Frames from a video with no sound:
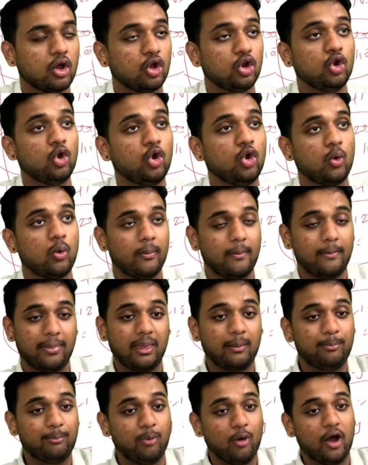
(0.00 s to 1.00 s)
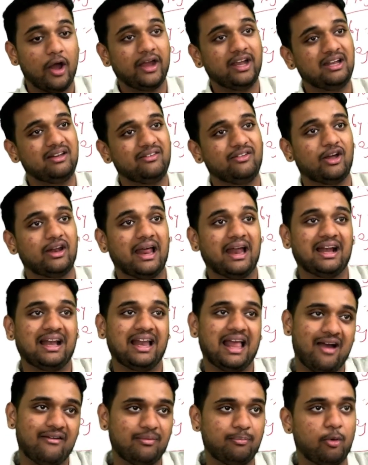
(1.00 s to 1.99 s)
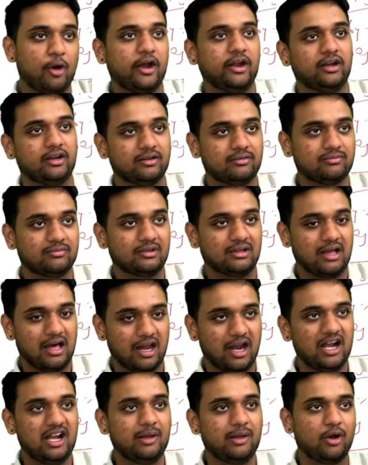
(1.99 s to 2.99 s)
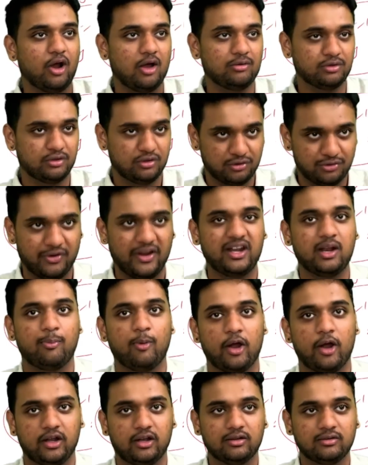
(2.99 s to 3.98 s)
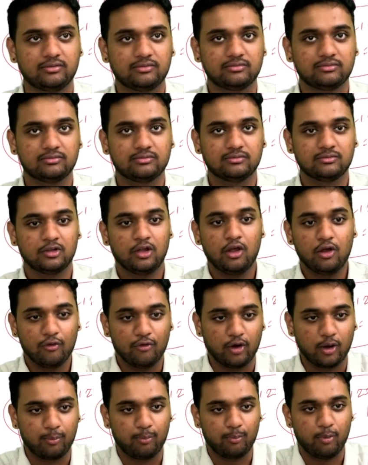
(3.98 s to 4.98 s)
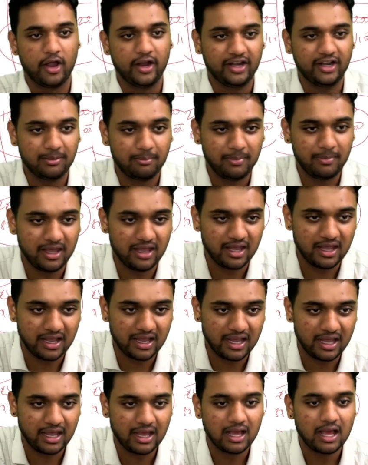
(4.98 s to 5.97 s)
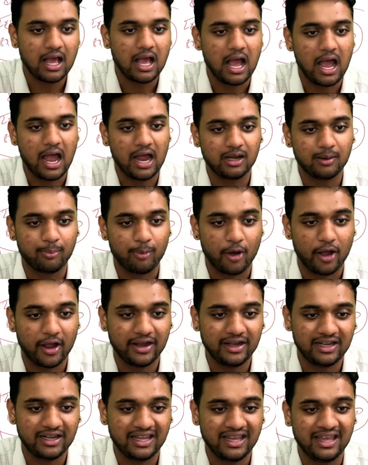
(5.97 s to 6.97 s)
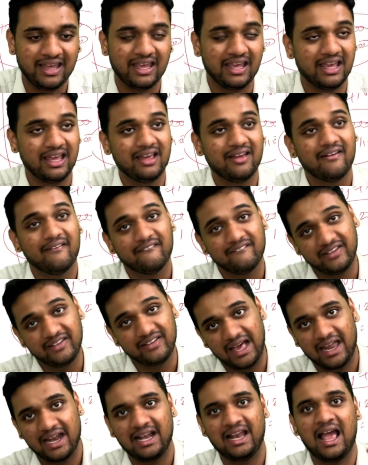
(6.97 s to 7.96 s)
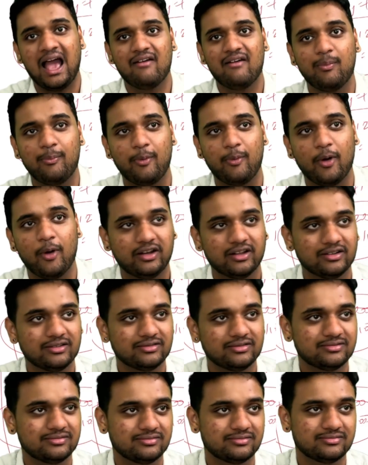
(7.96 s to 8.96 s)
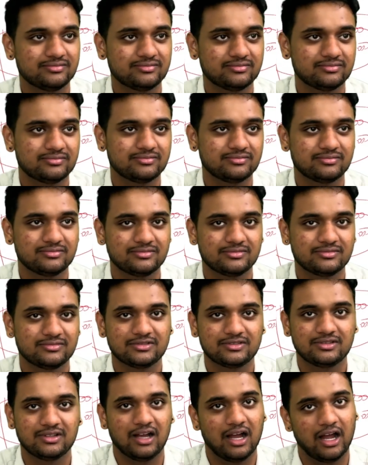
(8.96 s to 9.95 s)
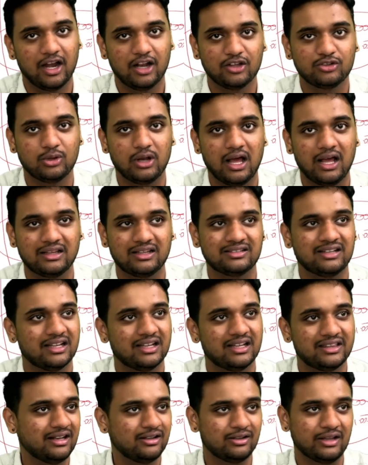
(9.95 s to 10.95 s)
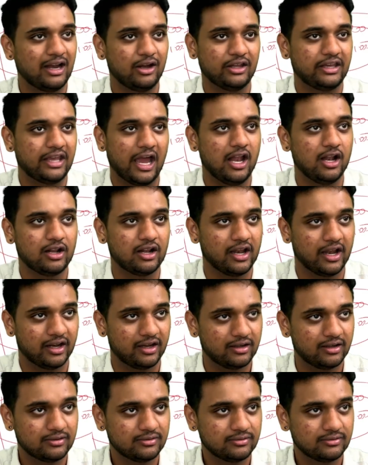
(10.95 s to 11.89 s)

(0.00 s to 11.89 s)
No, the point we directly have a point. Our ultimate objective is find a point. For point B and point E, we directly have a point. Understood? There's nothing that to calculate.